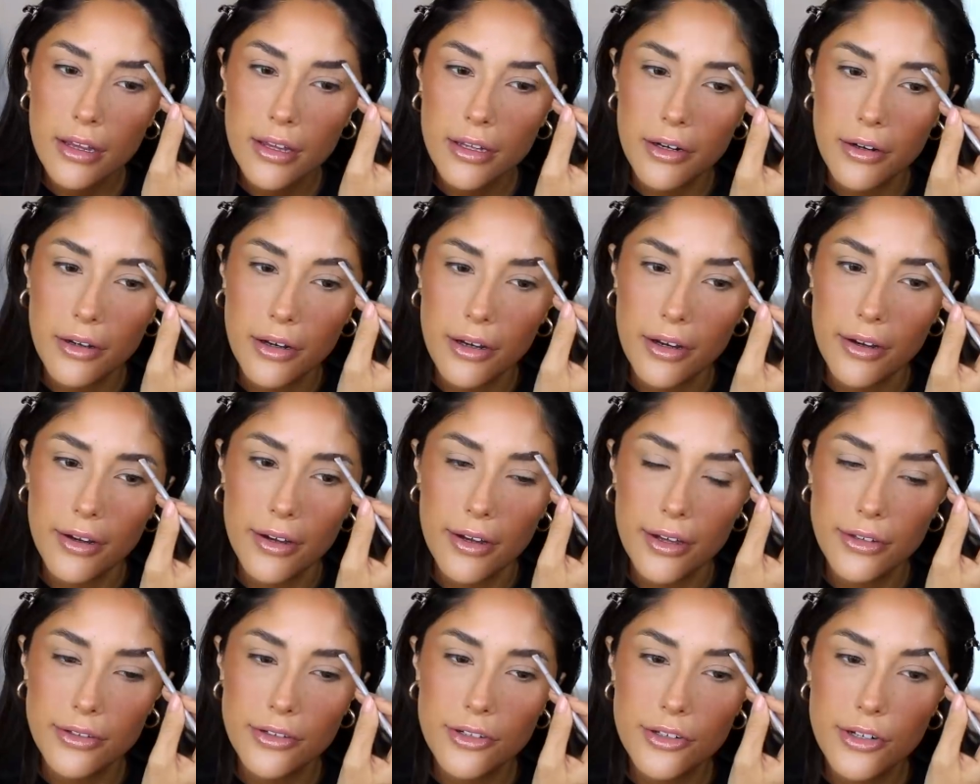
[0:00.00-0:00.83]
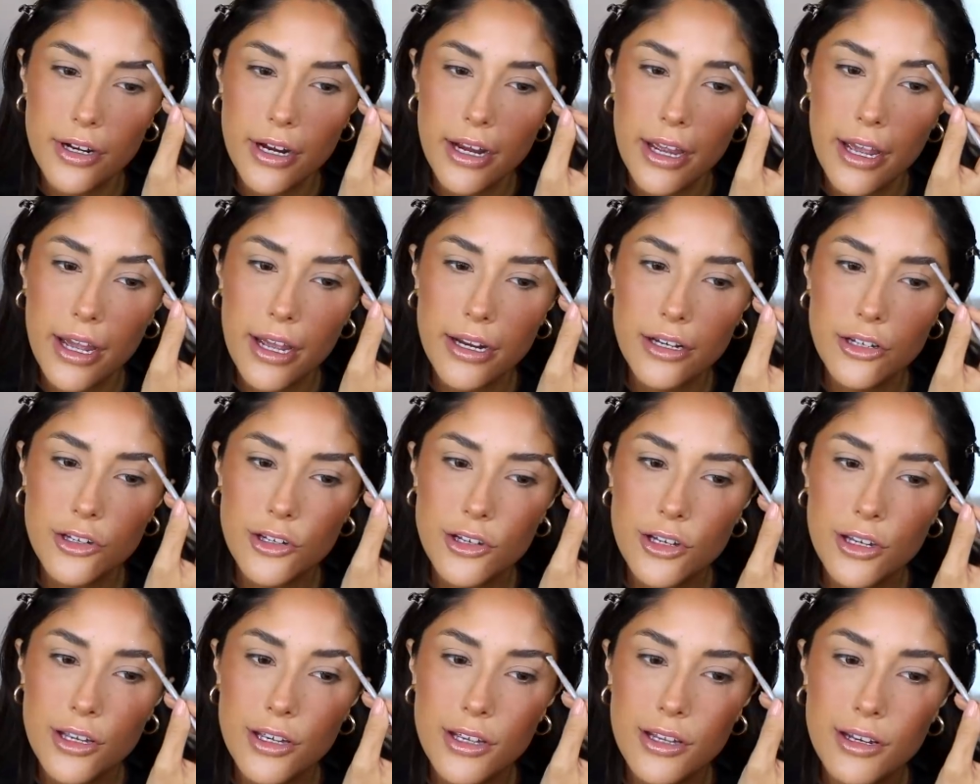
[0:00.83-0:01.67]
little entree
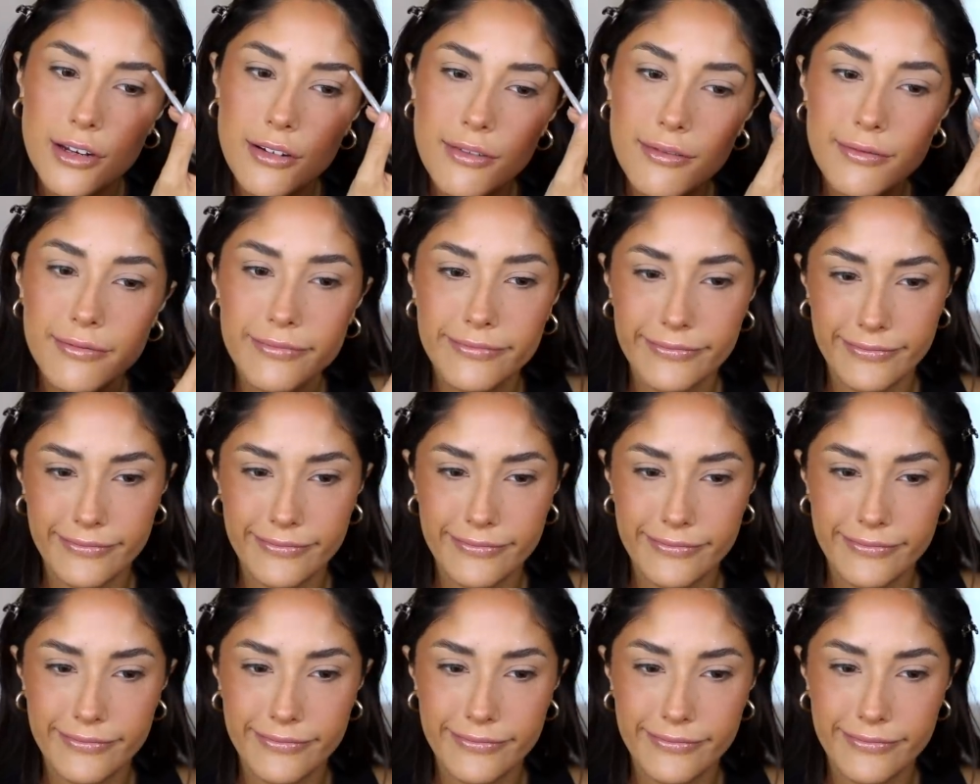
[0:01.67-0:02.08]
action,